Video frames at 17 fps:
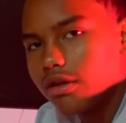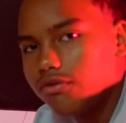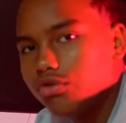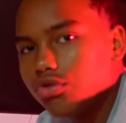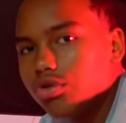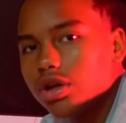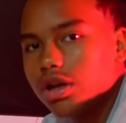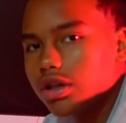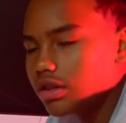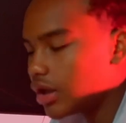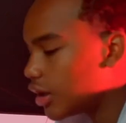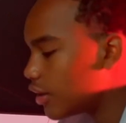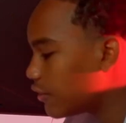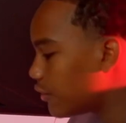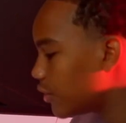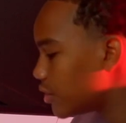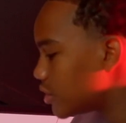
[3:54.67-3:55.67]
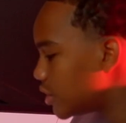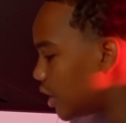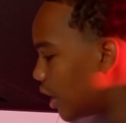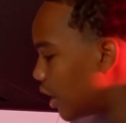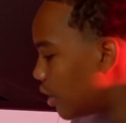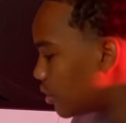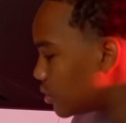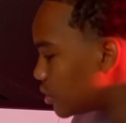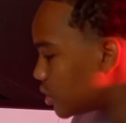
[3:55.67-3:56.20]
if you get a lot of first
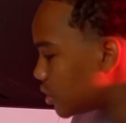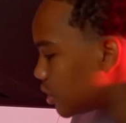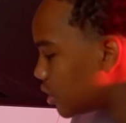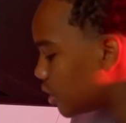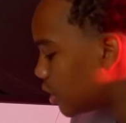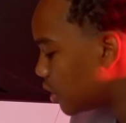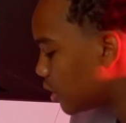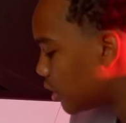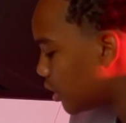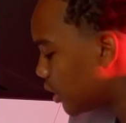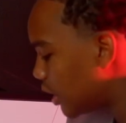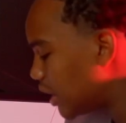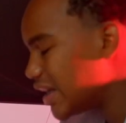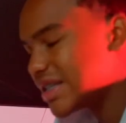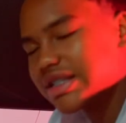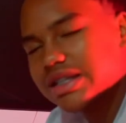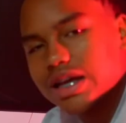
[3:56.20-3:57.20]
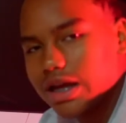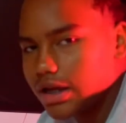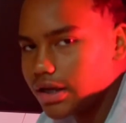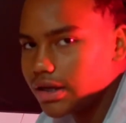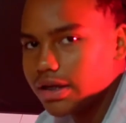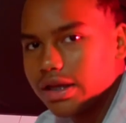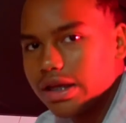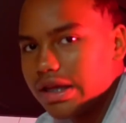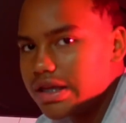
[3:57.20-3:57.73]
downs, it's kind
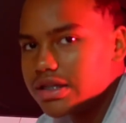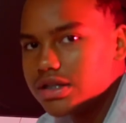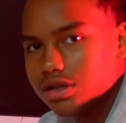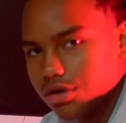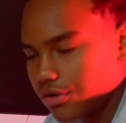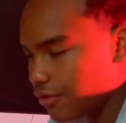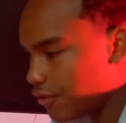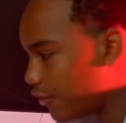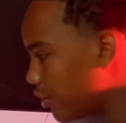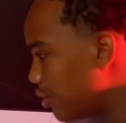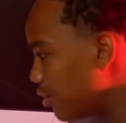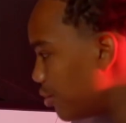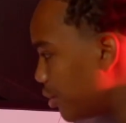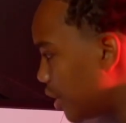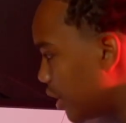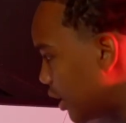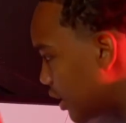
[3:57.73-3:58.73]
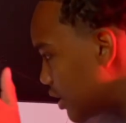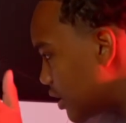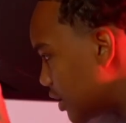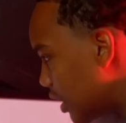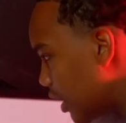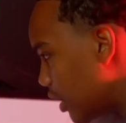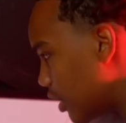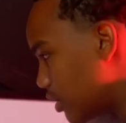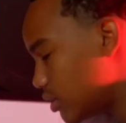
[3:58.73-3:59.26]
of easier for you to get to
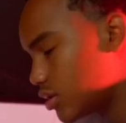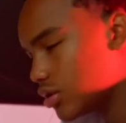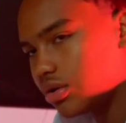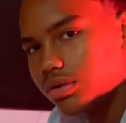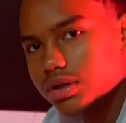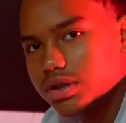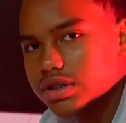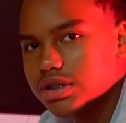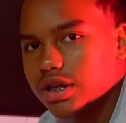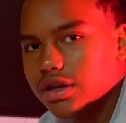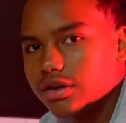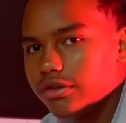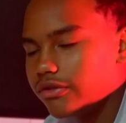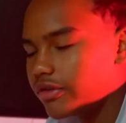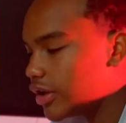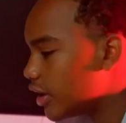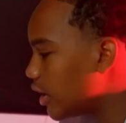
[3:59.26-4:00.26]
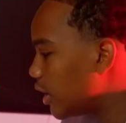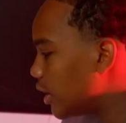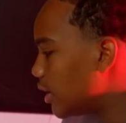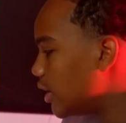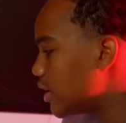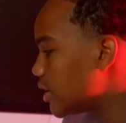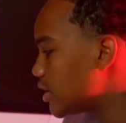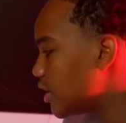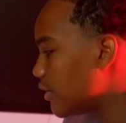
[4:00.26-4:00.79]
that end zone instead of,
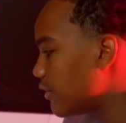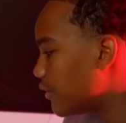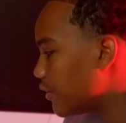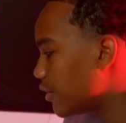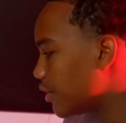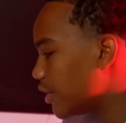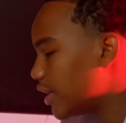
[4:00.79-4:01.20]
let's say for